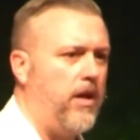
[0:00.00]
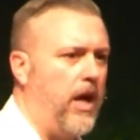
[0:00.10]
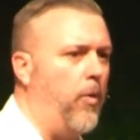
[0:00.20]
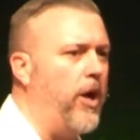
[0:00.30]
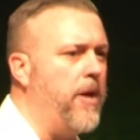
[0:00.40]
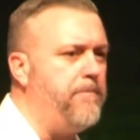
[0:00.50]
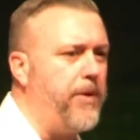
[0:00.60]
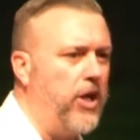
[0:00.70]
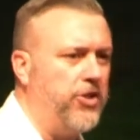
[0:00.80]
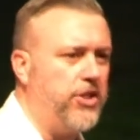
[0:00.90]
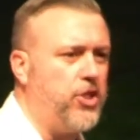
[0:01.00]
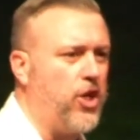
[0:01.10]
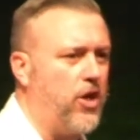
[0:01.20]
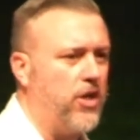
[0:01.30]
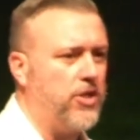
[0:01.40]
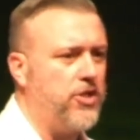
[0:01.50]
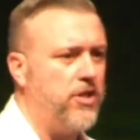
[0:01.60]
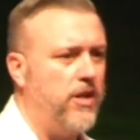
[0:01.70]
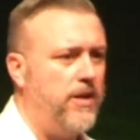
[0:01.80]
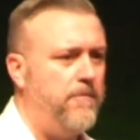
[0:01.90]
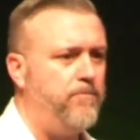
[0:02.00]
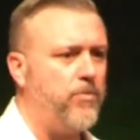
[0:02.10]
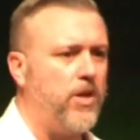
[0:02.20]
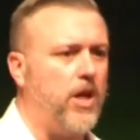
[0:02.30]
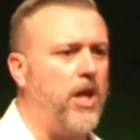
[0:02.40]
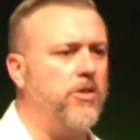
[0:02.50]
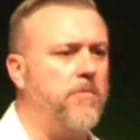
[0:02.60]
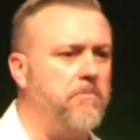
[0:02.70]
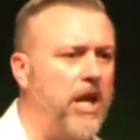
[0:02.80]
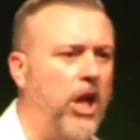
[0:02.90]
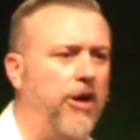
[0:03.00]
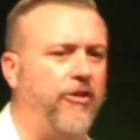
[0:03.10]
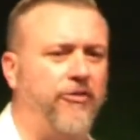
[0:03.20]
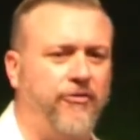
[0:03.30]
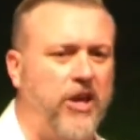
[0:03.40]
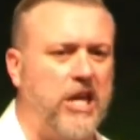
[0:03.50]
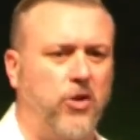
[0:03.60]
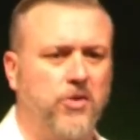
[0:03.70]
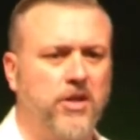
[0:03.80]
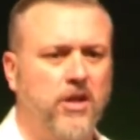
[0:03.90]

I want to build a church in the middle of a field